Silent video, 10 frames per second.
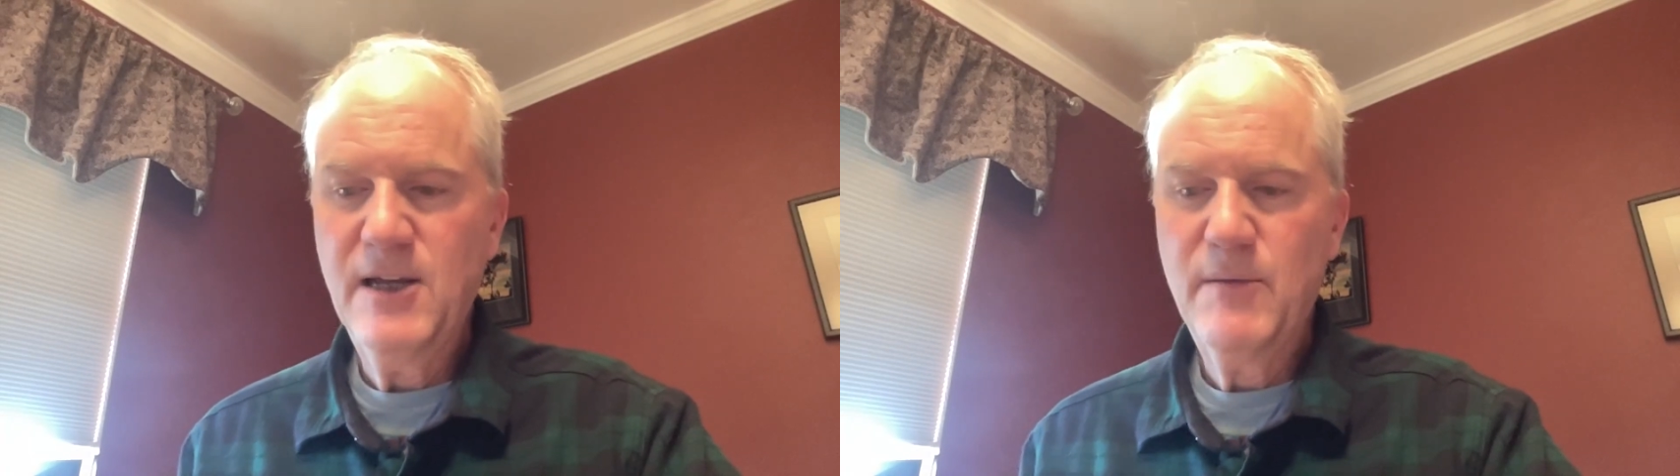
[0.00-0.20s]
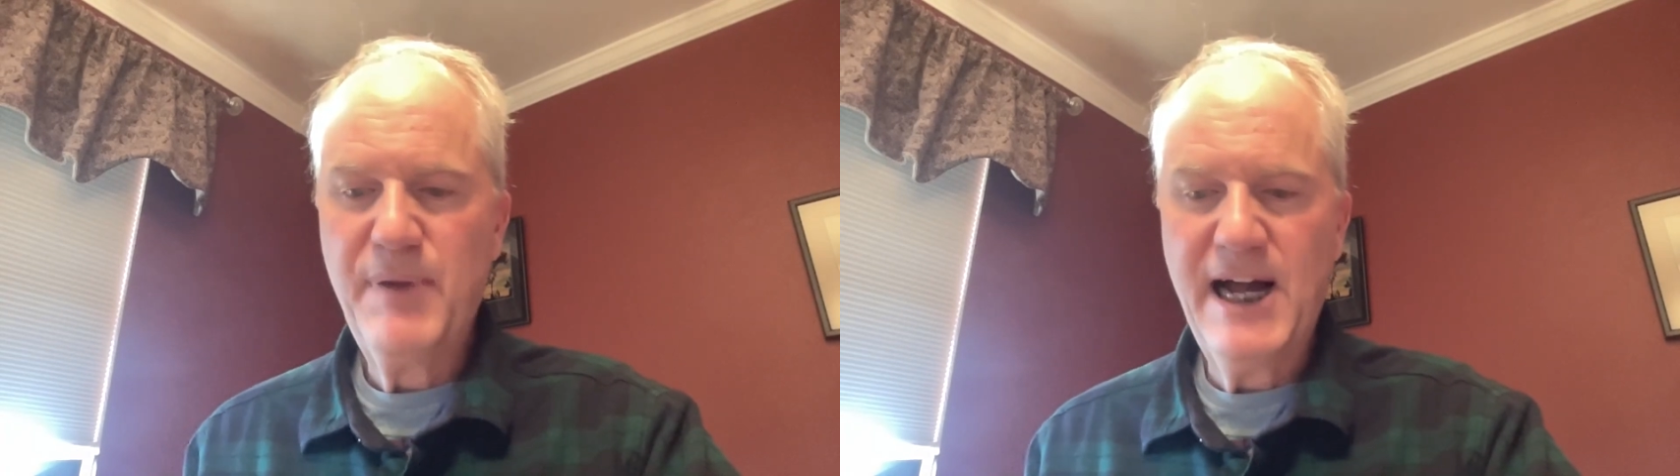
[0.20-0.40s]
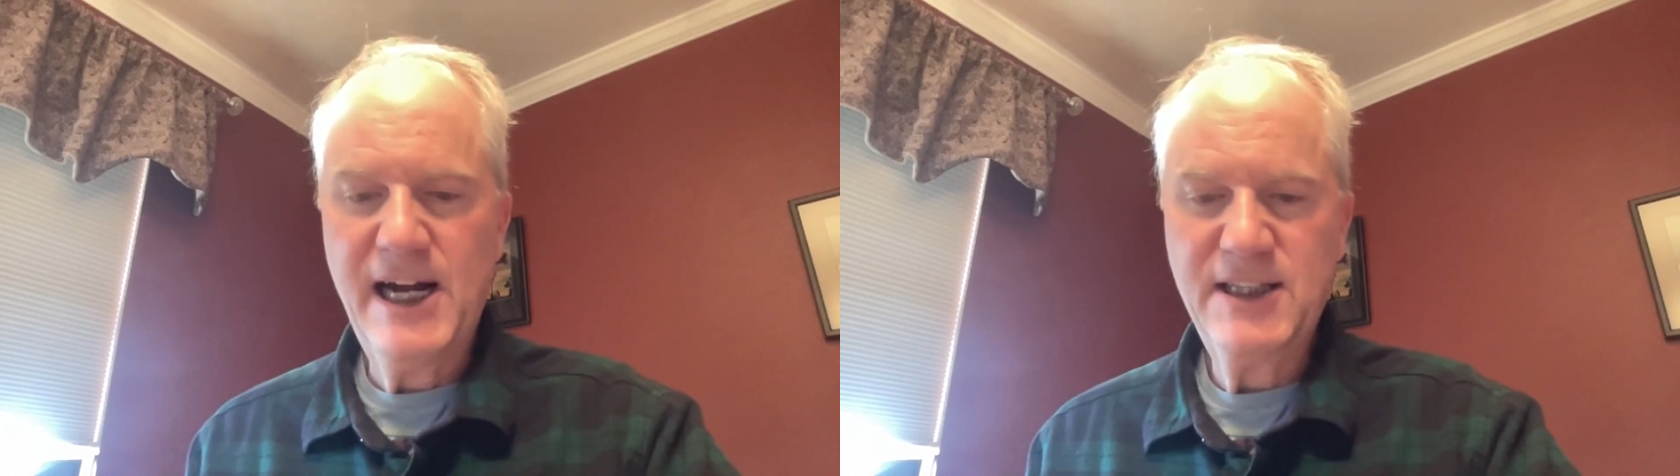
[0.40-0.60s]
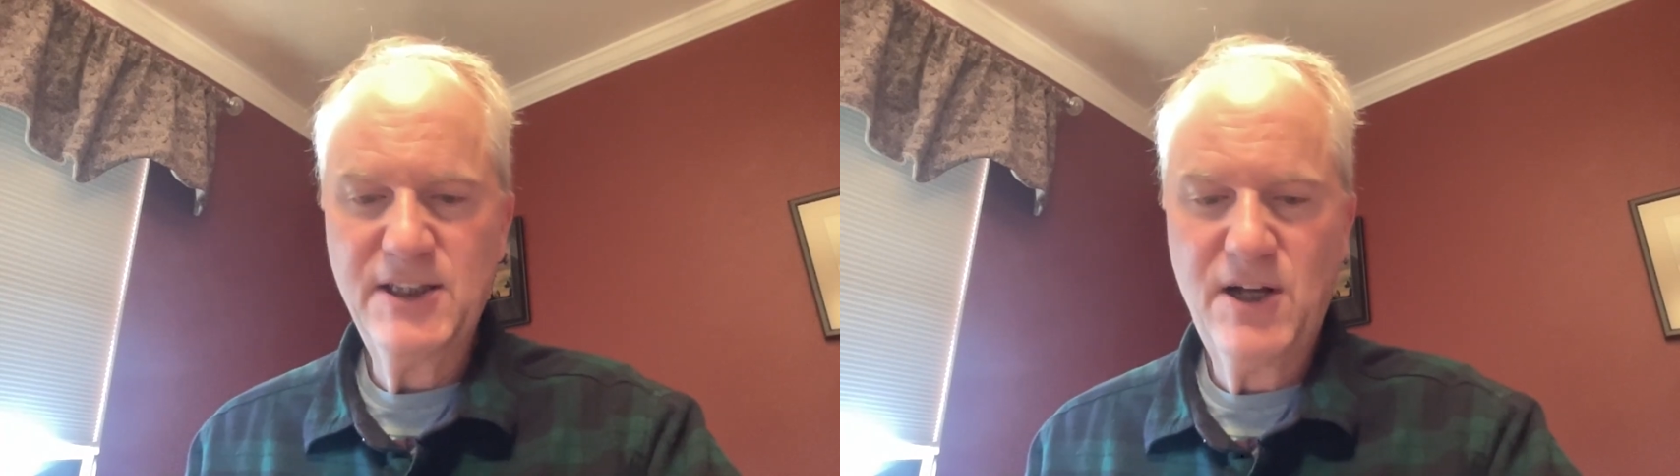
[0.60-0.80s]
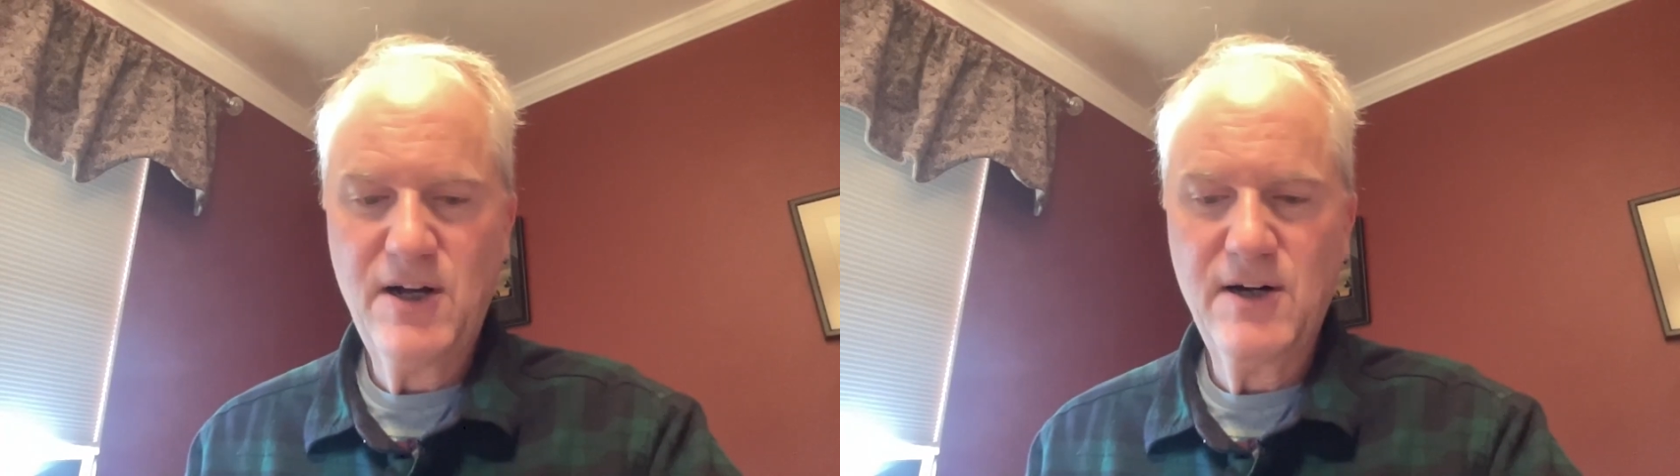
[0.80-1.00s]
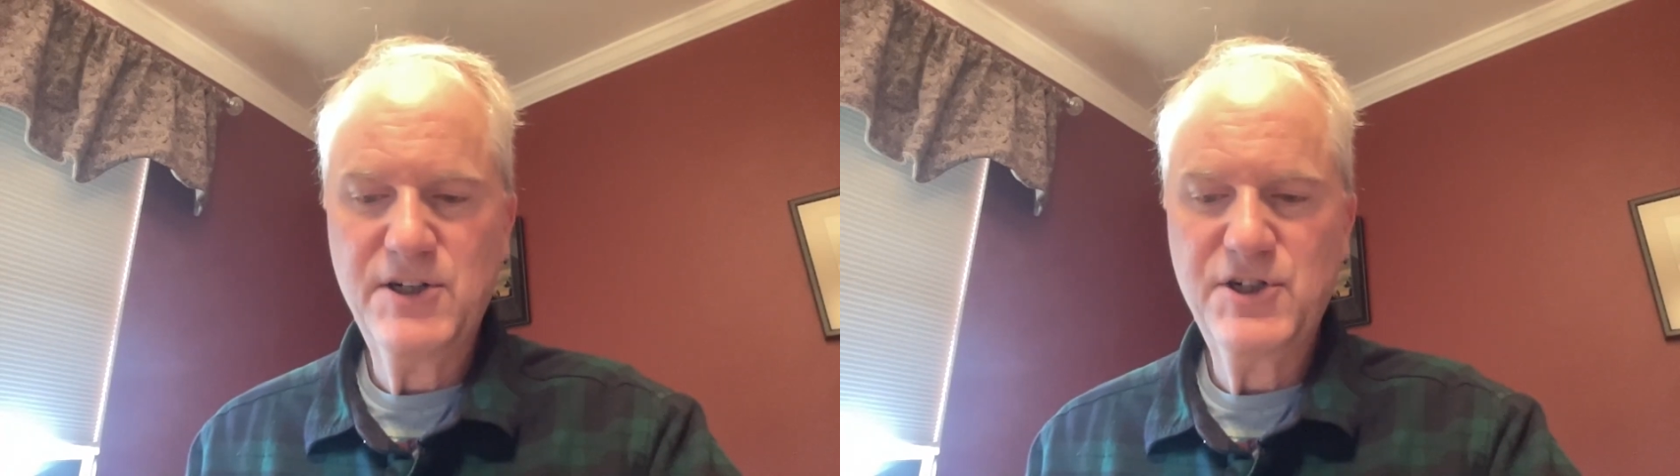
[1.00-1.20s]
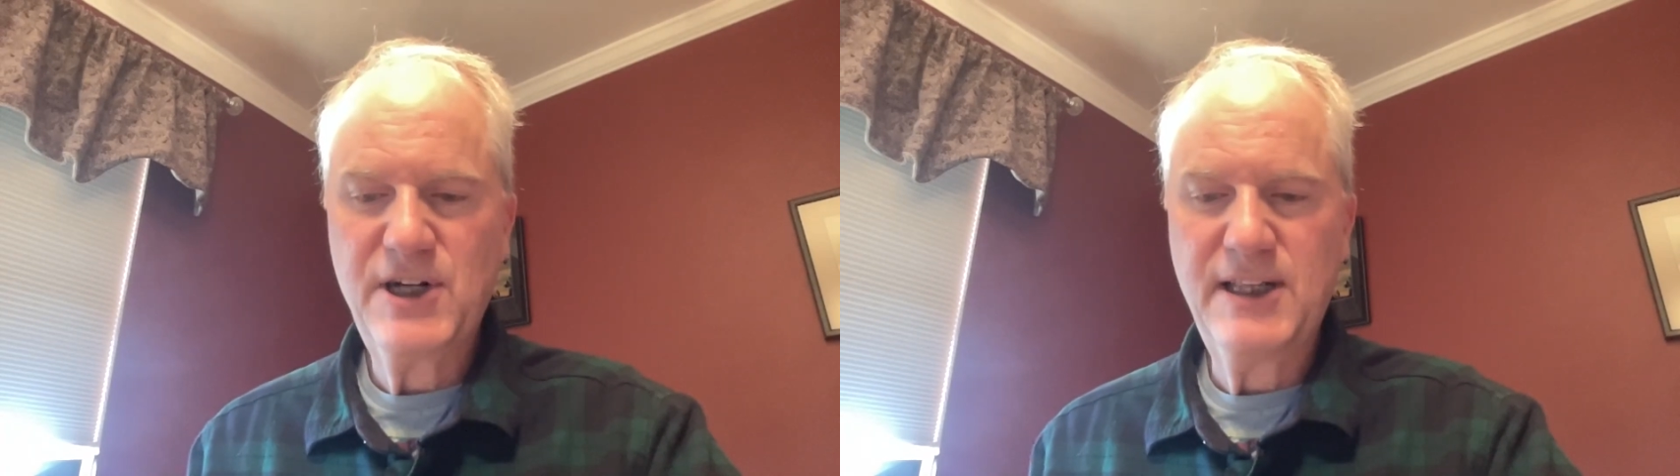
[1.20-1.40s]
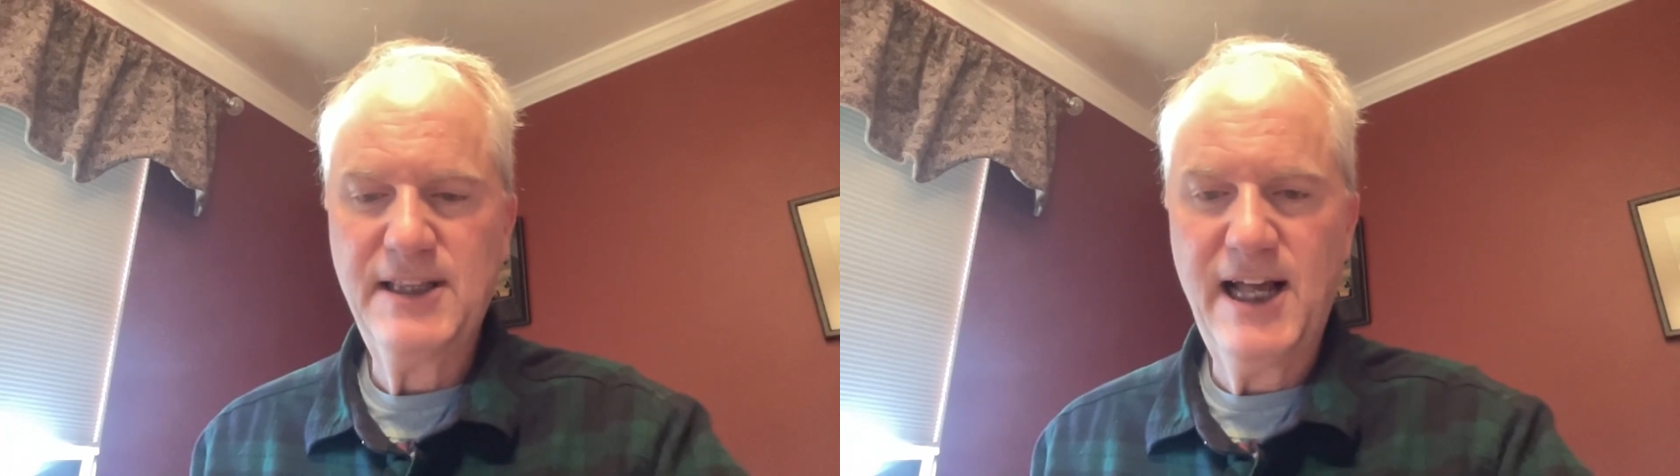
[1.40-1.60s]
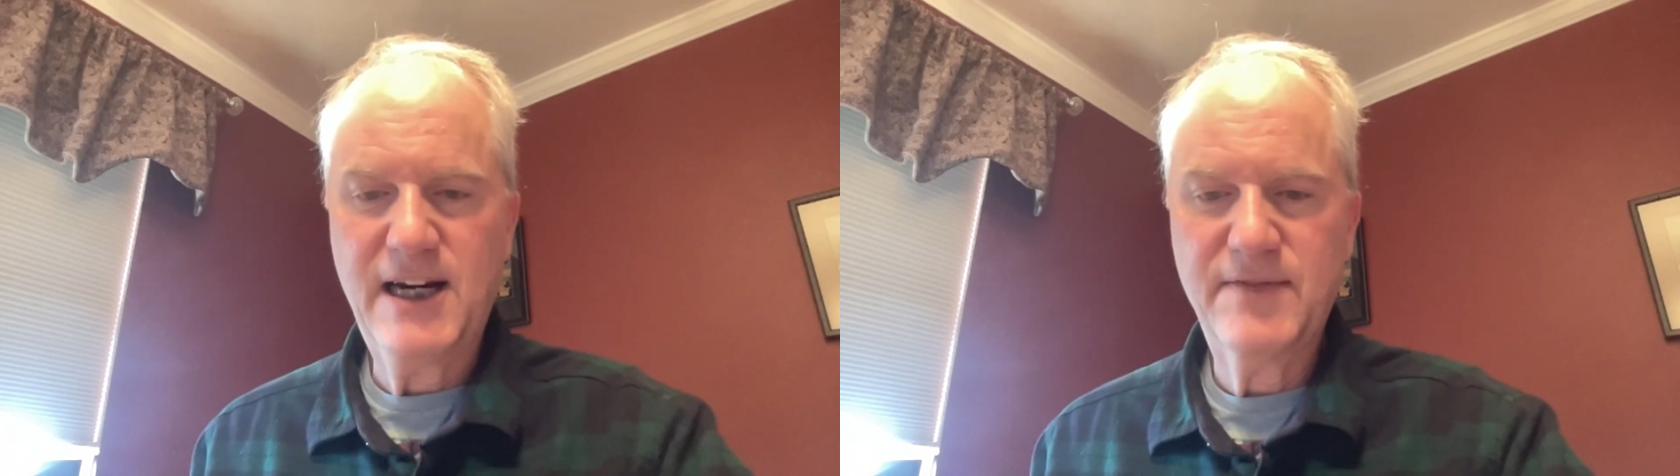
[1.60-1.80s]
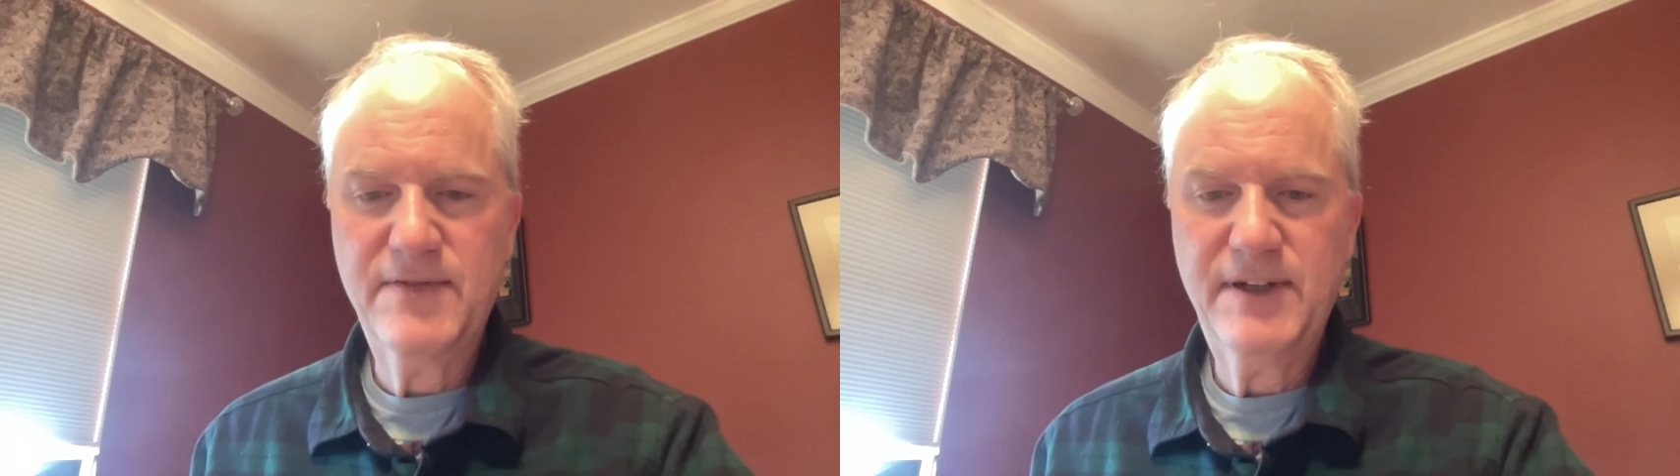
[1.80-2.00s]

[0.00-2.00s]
By and large, a lot of the